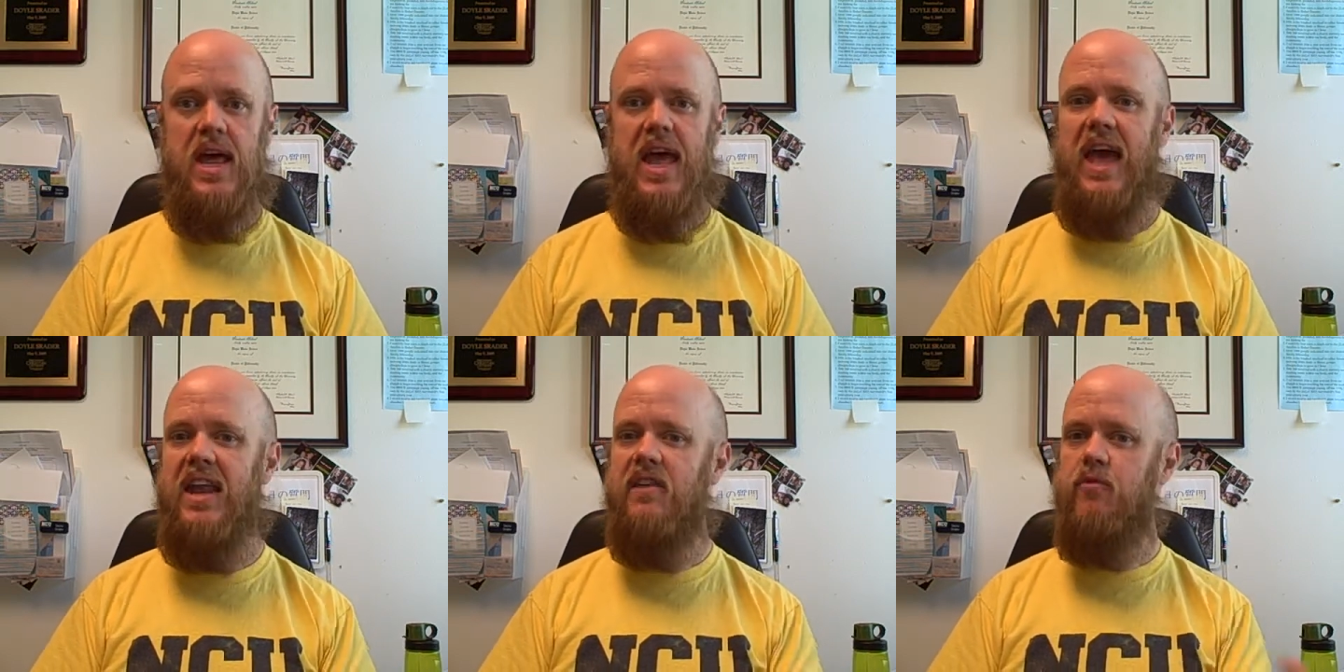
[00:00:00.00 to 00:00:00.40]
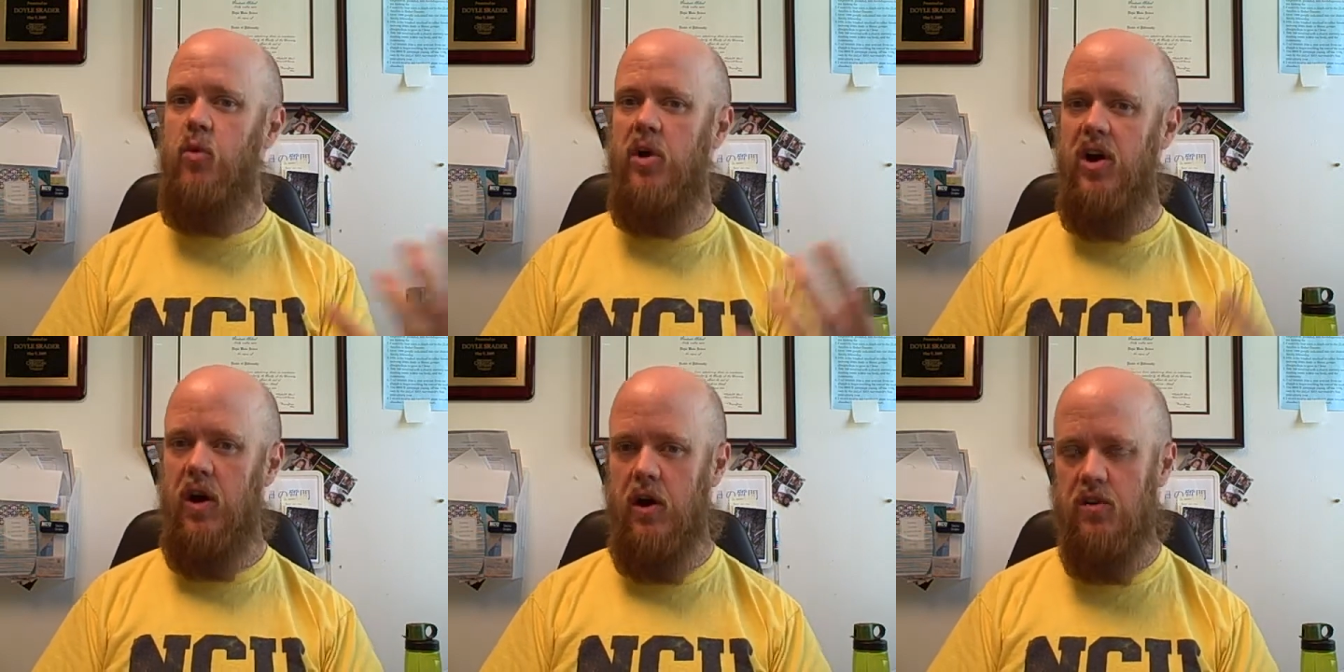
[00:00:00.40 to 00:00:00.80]
And if
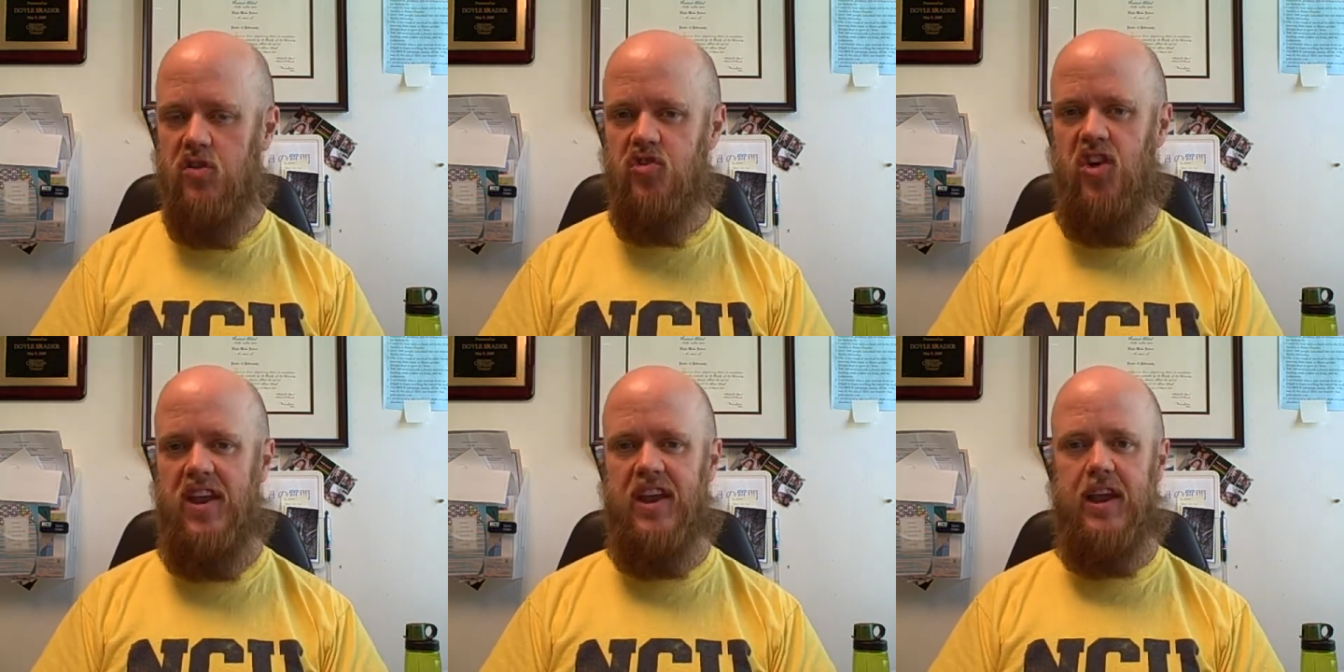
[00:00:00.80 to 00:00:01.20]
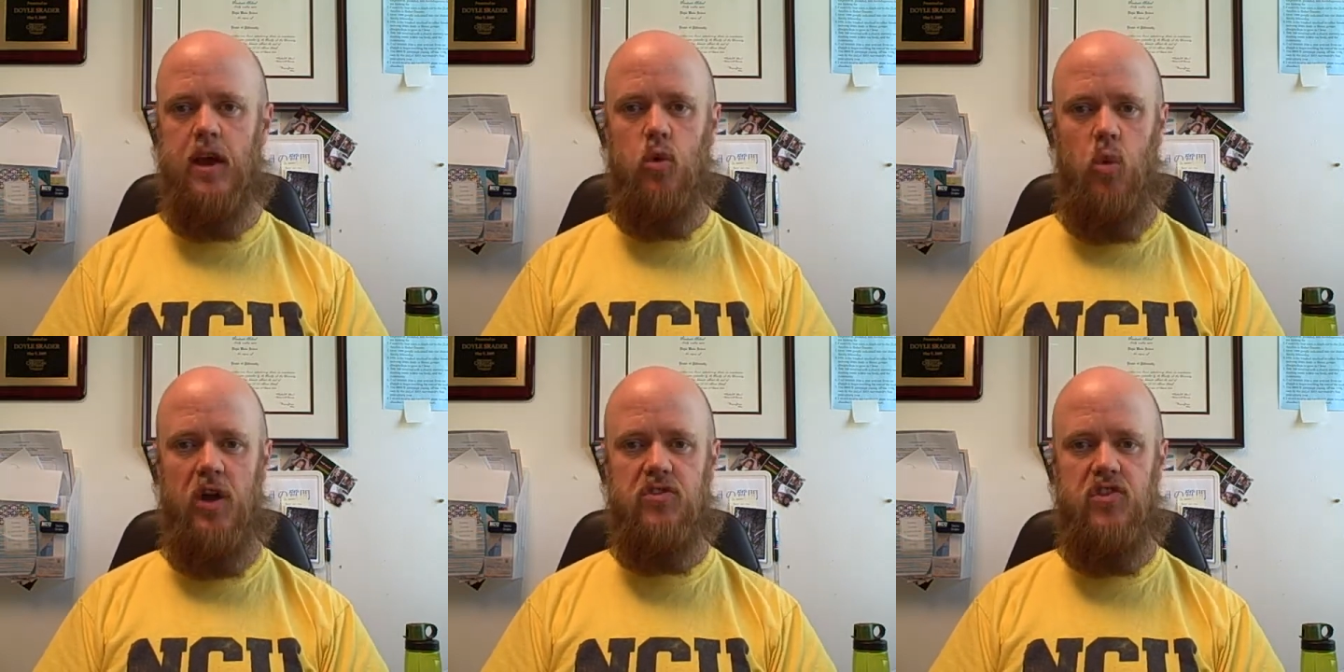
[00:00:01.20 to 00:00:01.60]
we are detaining
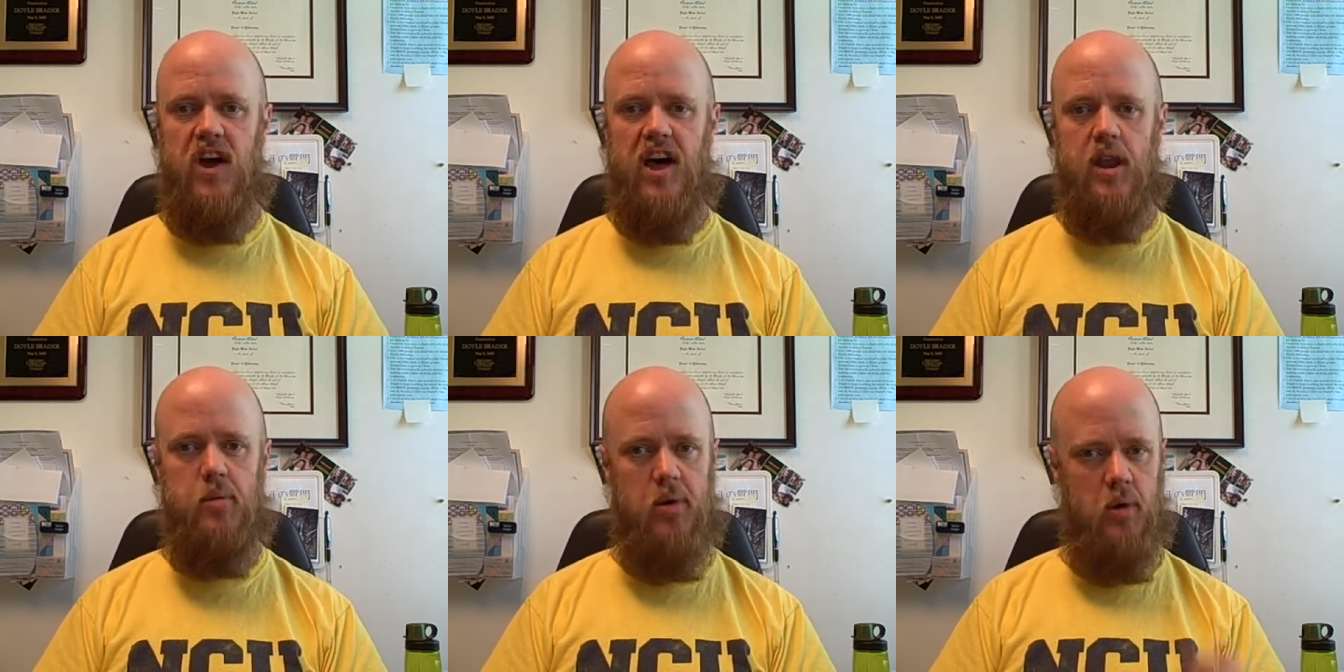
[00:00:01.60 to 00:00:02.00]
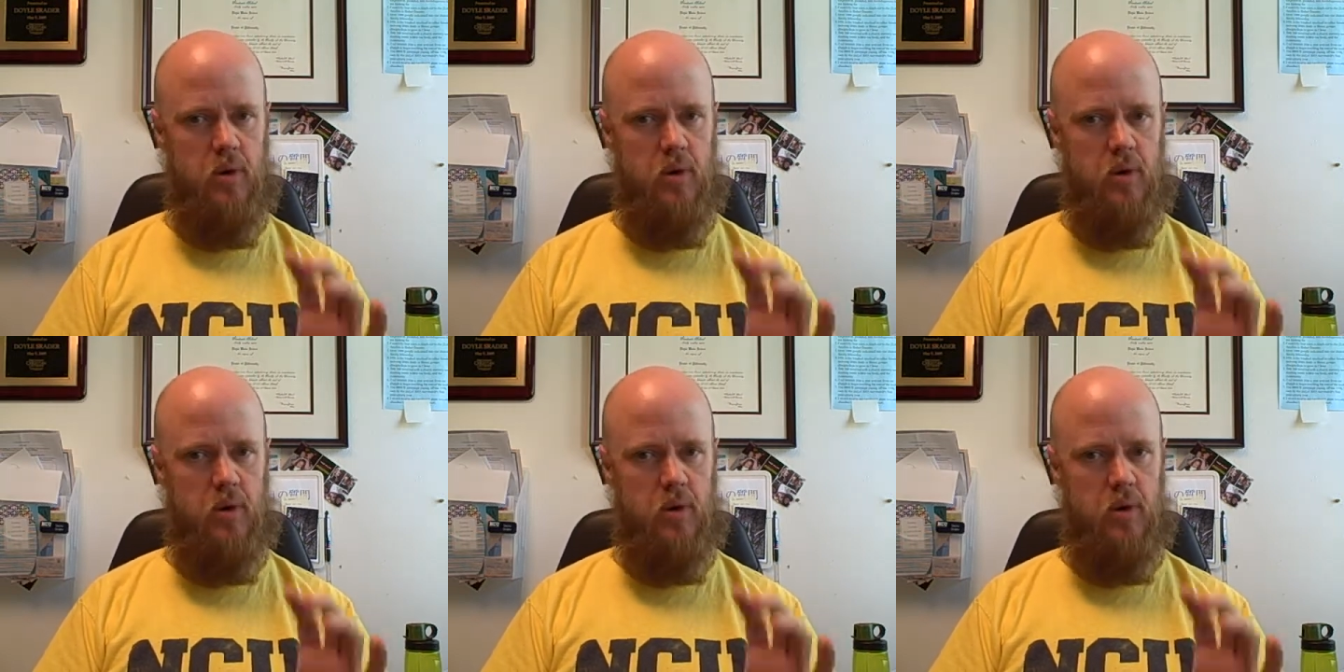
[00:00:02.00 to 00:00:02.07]
at Guantanamo,